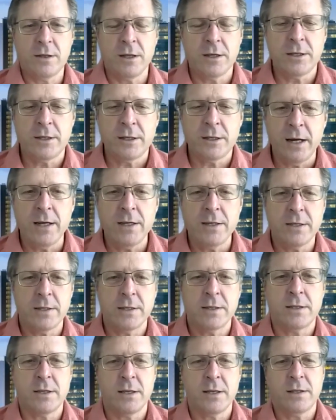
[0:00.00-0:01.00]
the
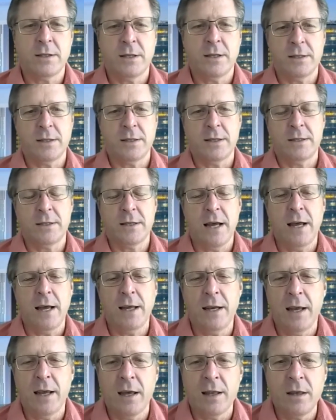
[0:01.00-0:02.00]
changes to
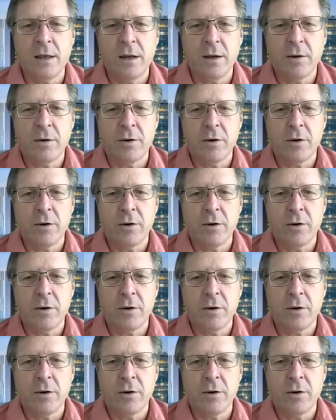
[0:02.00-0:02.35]
society i think are